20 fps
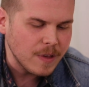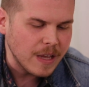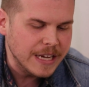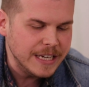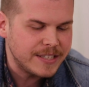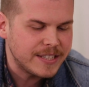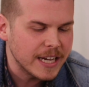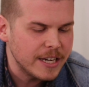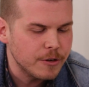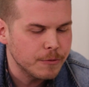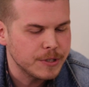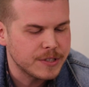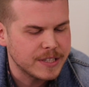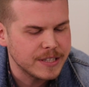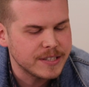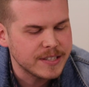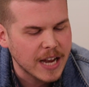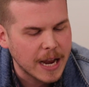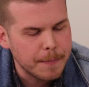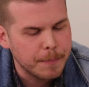He said to his
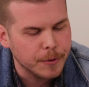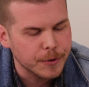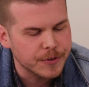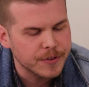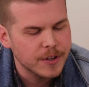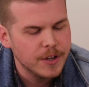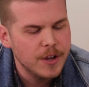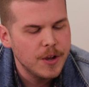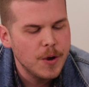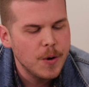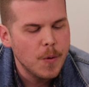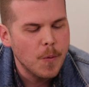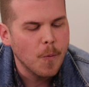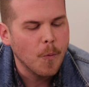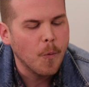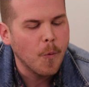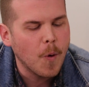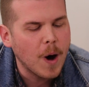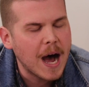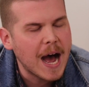disciples,
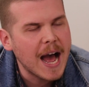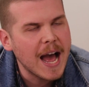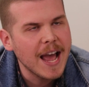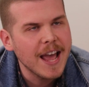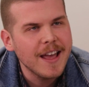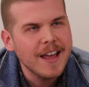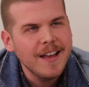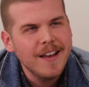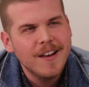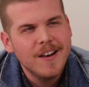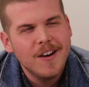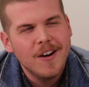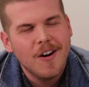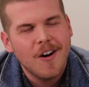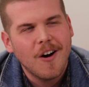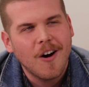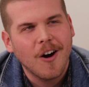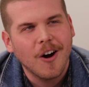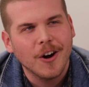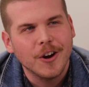Why
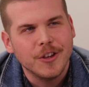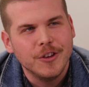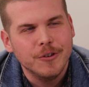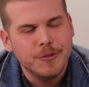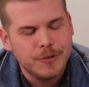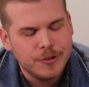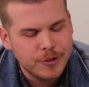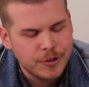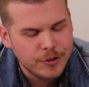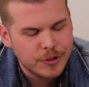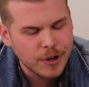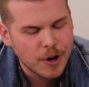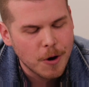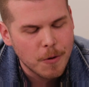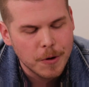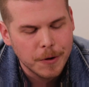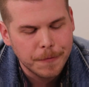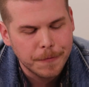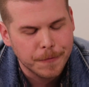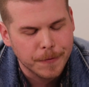are you
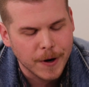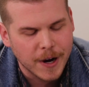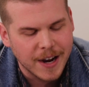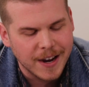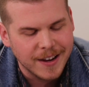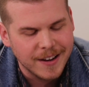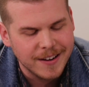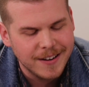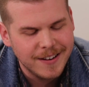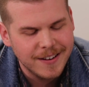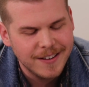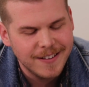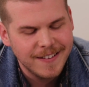so afraid?